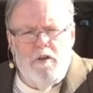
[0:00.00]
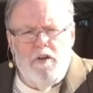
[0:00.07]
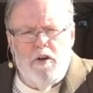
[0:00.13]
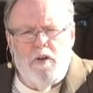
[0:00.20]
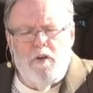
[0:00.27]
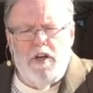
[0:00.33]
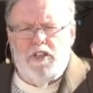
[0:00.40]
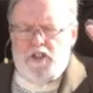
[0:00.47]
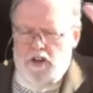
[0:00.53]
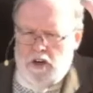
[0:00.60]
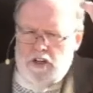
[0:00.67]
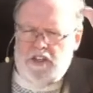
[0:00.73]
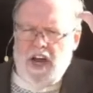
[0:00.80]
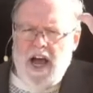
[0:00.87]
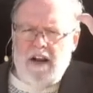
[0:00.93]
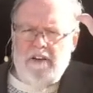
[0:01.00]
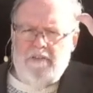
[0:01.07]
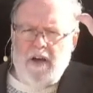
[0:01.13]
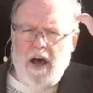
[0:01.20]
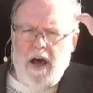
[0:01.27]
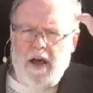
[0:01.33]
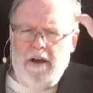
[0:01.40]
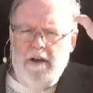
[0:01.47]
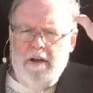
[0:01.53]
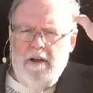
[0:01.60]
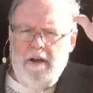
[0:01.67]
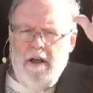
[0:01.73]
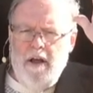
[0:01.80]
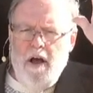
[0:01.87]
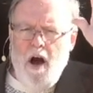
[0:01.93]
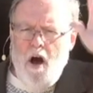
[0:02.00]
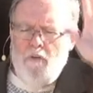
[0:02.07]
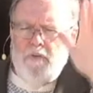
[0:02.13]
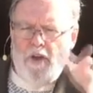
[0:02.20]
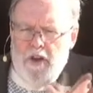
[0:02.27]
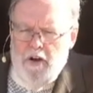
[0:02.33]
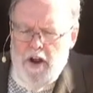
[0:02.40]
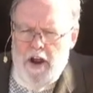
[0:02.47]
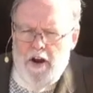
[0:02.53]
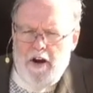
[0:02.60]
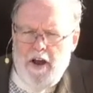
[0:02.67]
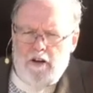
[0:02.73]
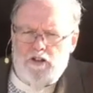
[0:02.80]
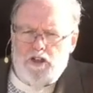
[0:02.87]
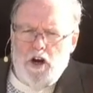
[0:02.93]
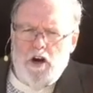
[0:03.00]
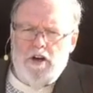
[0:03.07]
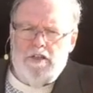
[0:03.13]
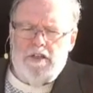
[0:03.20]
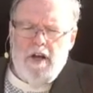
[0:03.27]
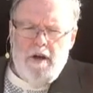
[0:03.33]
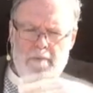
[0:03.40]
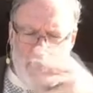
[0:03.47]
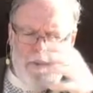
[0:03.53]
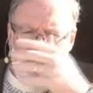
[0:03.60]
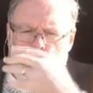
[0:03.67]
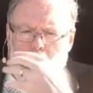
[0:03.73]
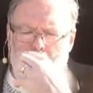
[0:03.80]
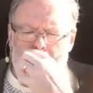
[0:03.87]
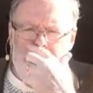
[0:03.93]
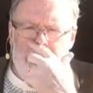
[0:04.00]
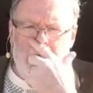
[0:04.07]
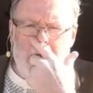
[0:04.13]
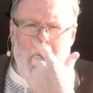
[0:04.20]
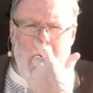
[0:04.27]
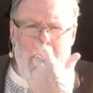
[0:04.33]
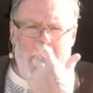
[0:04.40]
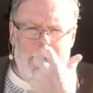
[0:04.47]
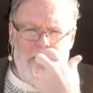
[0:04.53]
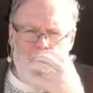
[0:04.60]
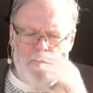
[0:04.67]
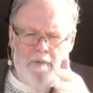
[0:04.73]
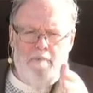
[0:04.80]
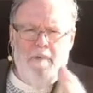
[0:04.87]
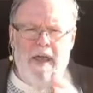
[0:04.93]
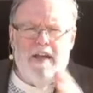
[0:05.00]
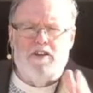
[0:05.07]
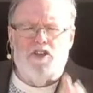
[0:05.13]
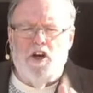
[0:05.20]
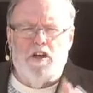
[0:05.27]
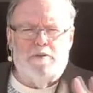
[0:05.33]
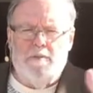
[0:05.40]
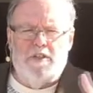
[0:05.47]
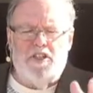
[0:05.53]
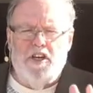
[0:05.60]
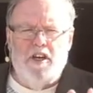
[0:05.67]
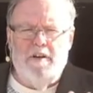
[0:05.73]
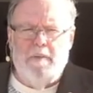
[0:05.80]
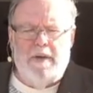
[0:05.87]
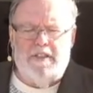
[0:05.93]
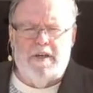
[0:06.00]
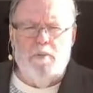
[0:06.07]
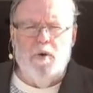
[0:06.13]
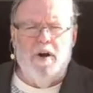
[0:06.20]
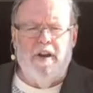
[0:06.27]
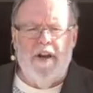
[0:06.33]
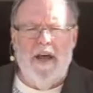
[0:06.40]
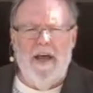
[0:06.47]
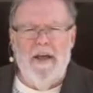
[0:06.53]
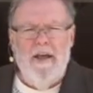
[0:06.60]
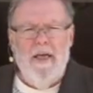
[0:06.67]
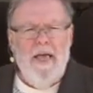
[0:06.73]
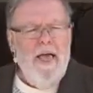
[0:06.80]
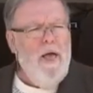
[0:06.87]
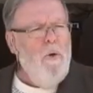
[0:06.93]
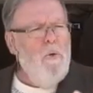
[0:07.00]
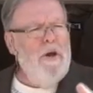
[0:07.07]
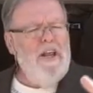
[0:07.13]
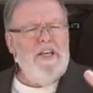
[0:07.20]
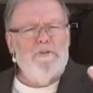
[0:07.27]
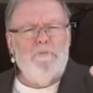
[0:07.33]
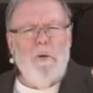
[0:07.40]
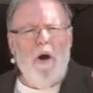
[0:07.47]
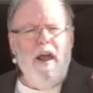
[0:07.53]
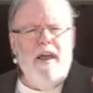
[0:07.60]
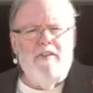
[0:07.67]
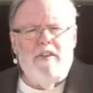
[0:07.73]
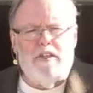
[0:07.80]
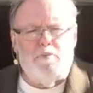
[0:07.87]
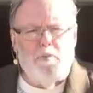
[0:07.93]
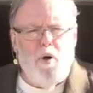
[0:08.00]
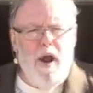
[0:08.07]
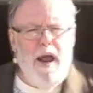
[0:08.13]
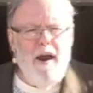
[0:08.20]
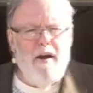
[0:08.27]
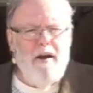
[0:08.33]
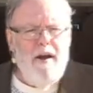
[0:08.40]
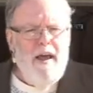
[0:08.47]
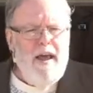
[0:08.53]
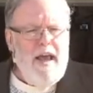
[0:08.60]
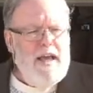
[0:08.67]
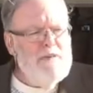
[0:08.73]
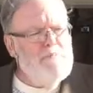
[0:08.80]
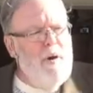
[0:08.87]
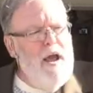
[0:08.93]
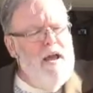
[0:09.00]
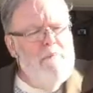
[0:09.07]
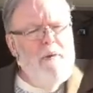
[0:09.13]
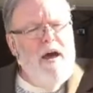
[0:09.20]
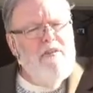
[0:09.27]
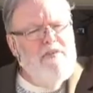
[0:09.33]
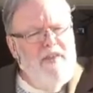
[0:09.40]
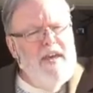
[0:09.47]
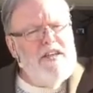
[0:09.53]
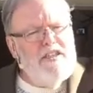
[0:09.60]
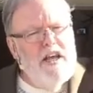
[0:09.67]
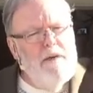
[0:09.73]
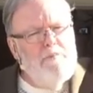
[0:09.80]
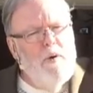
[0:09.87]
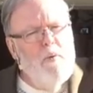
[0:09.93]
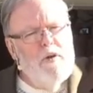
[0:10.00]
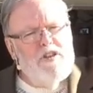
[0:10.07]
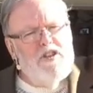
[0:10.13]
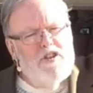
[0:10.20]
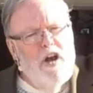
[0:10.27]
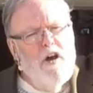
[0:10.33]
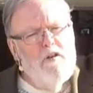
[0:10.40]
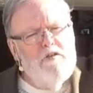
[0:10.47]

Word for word: a Christian. You're a child of God. Hopefully, you're here in our church. Maybe you're watching online and you would be at church, but you couldn't be somewhere today. When he's praying this prayer, he's praying about the temple with stones